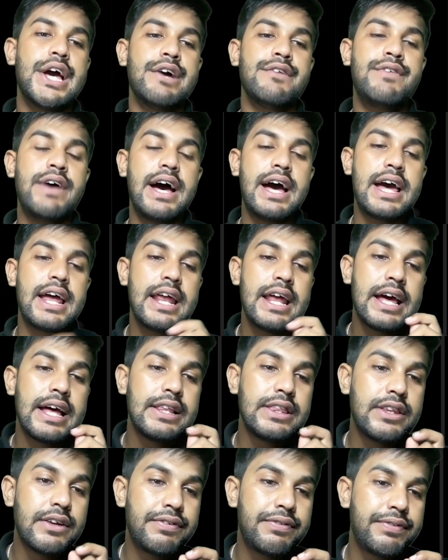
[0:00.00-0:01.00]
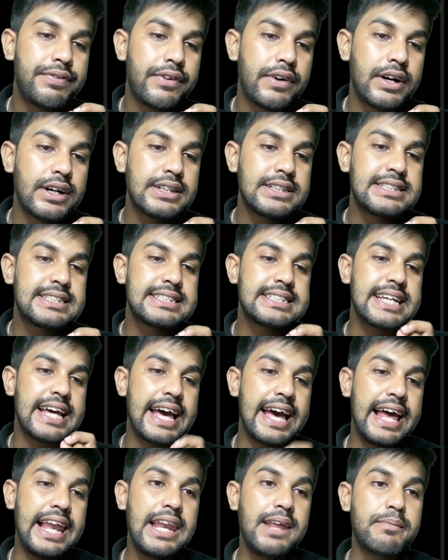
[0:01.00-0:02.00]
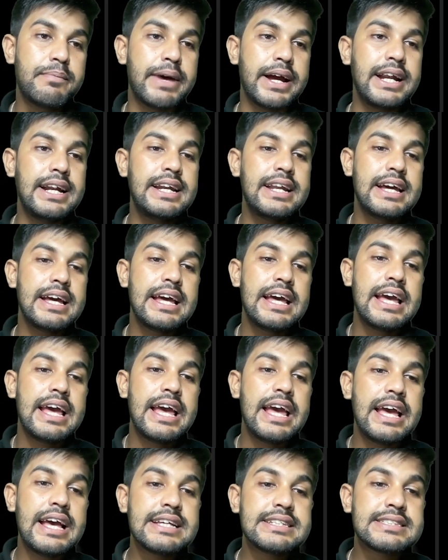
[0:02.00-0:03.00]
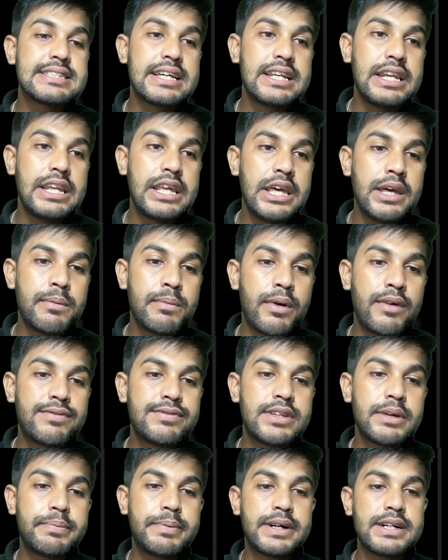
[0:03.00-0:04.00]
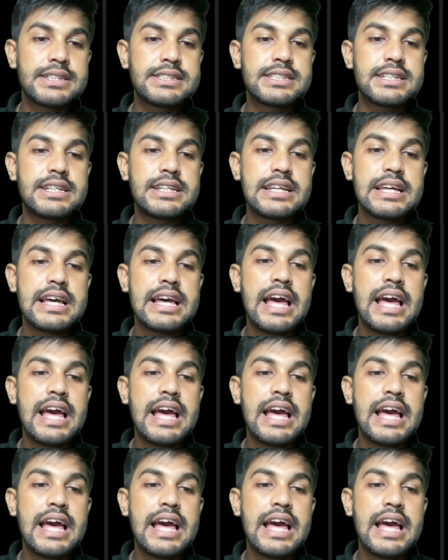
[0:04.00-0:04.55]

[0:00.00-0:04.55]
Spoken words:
where the first element is the name of the person